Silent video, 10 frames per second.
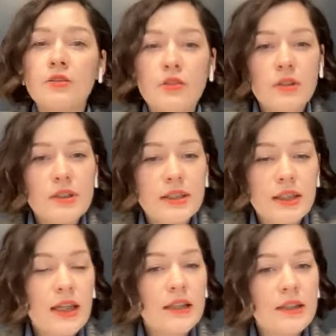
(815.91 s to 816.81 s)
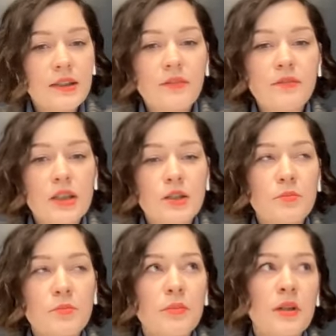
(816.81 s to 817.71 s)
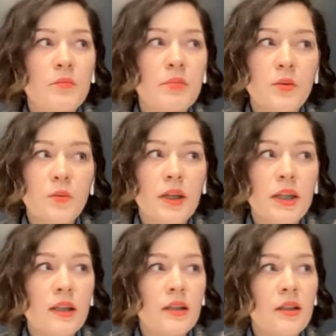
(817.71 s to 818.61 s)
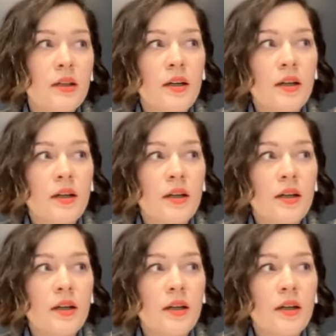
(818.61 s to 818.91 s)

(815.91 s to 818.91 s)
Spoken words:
Do you see any difference between